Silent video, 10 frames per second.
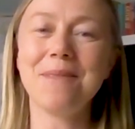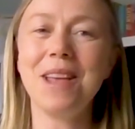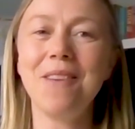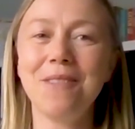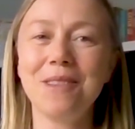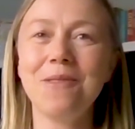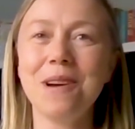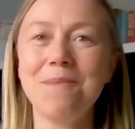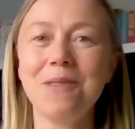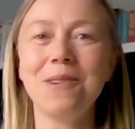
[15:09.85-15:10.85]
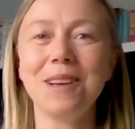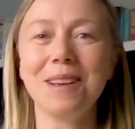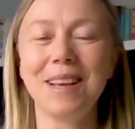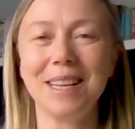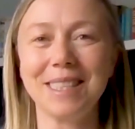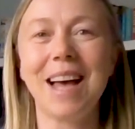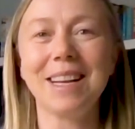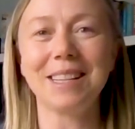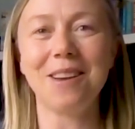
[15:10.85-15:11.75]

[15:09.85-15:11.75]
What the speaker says: even though I'm not exactly